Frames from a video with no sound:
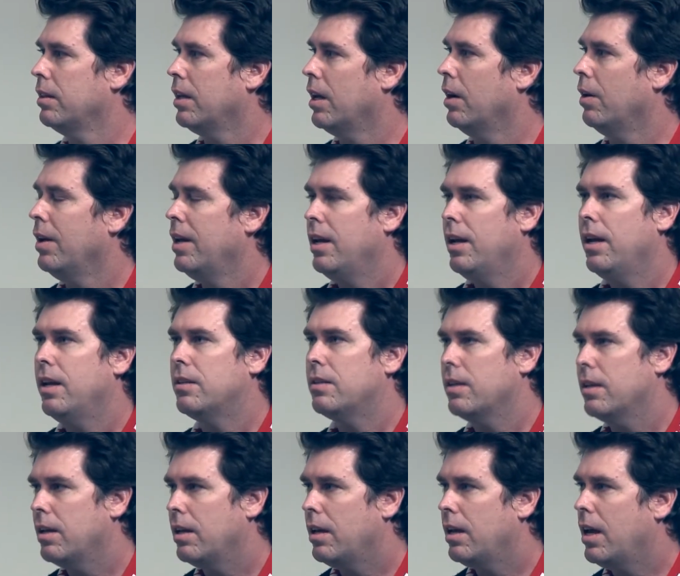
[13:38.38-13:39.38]
you know,
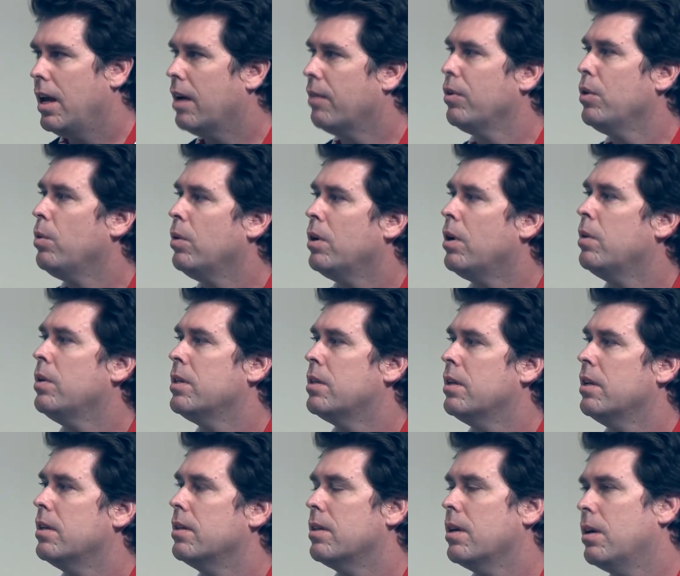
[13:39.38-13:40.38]
everyone always
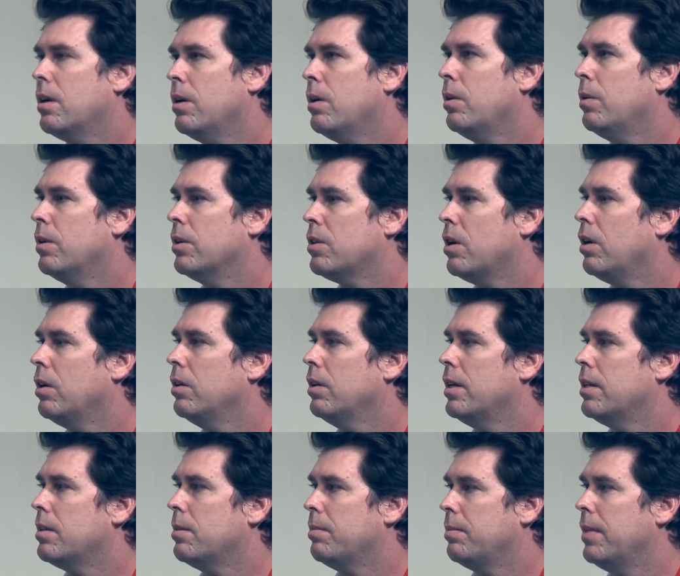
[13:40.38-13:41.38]
says, oh,
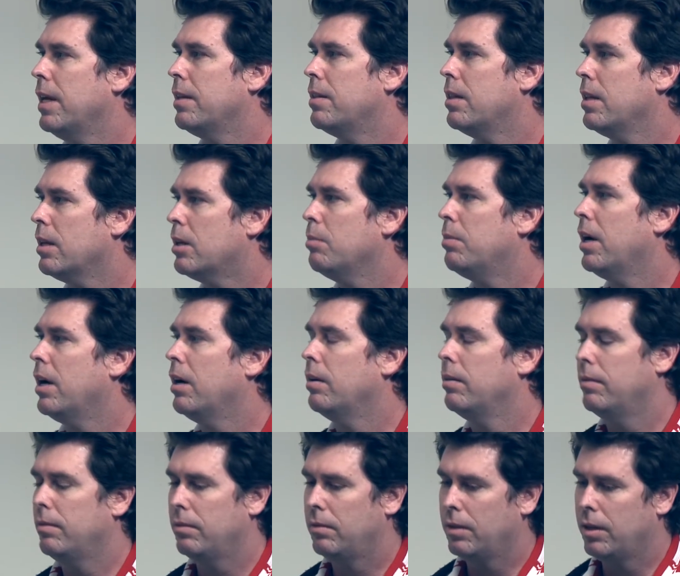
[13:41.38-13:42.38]
they think
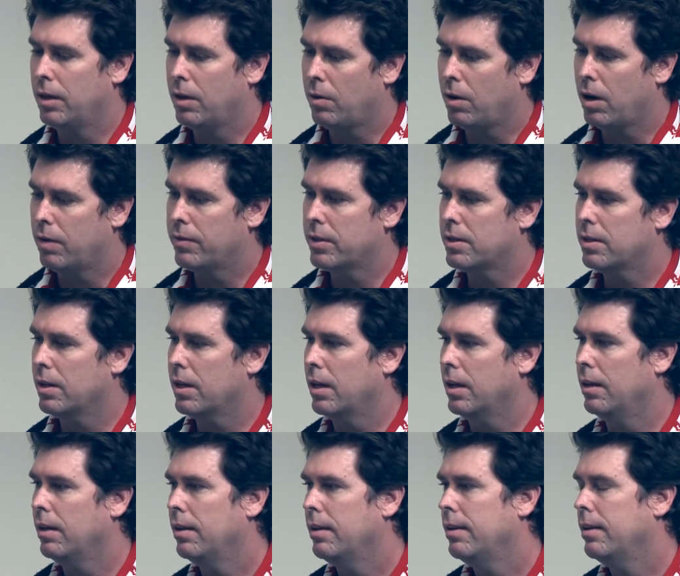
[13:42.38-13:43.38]
about, you know,
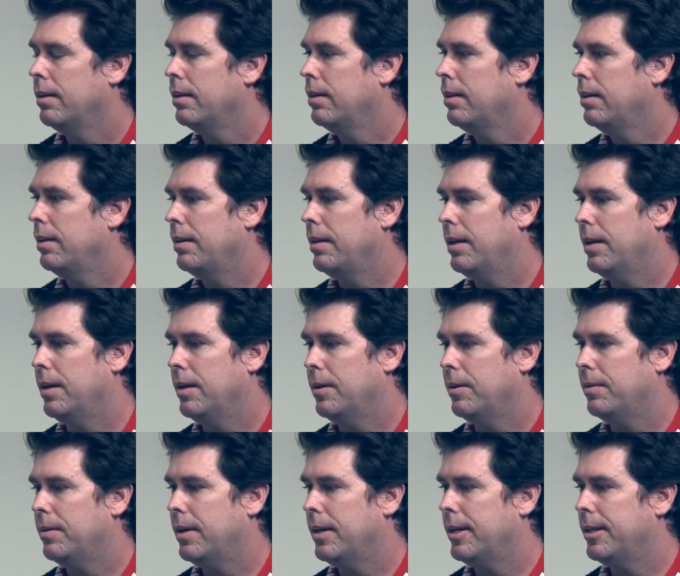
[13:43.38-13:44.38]
obviously, you
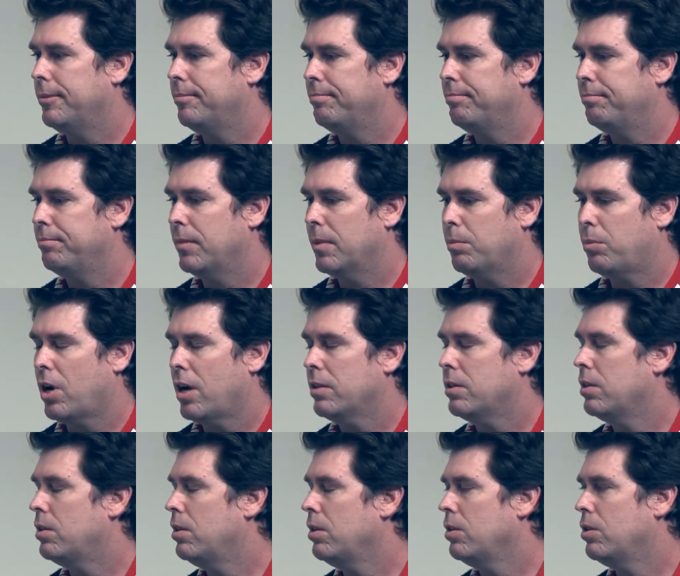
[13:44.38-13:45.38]
know, the
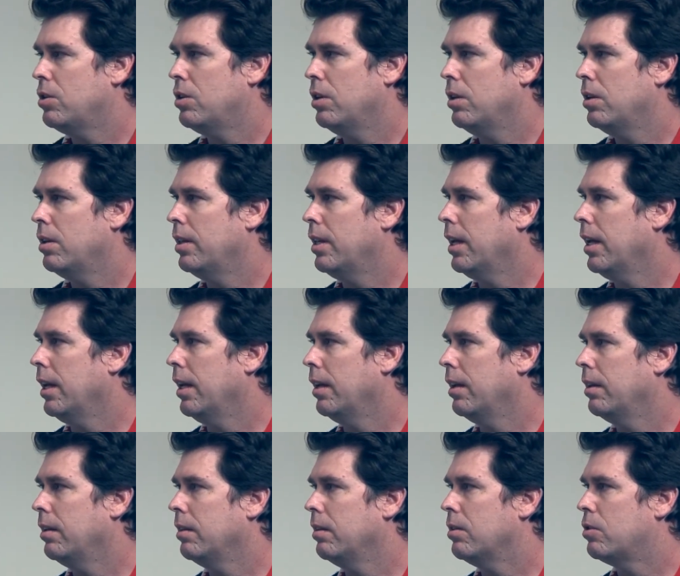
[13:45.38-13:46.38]
prostitution,
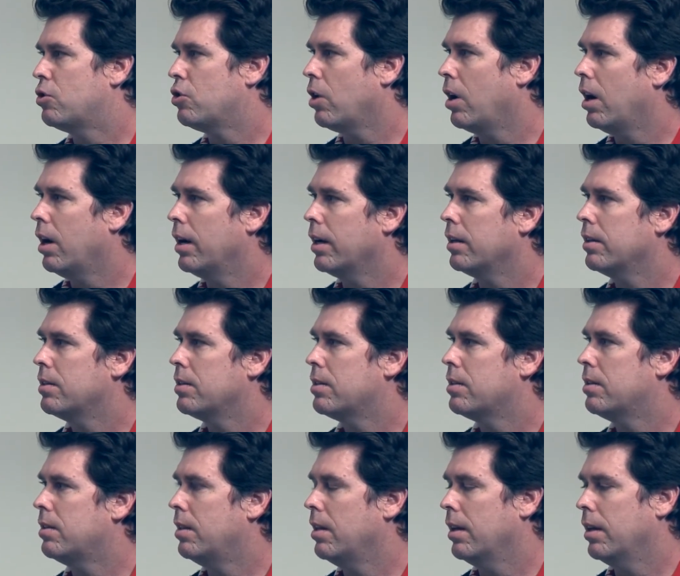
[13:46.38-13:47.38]
the
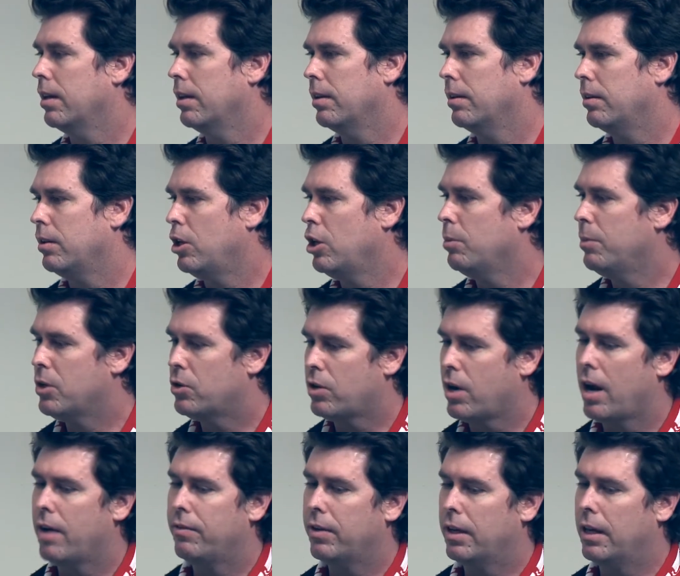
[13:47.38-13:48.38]
drugs, the human
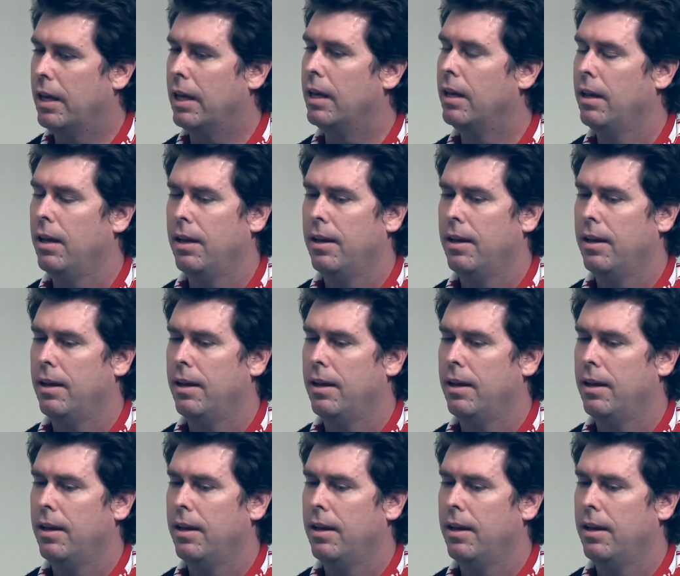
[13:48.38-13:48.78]
trafficking.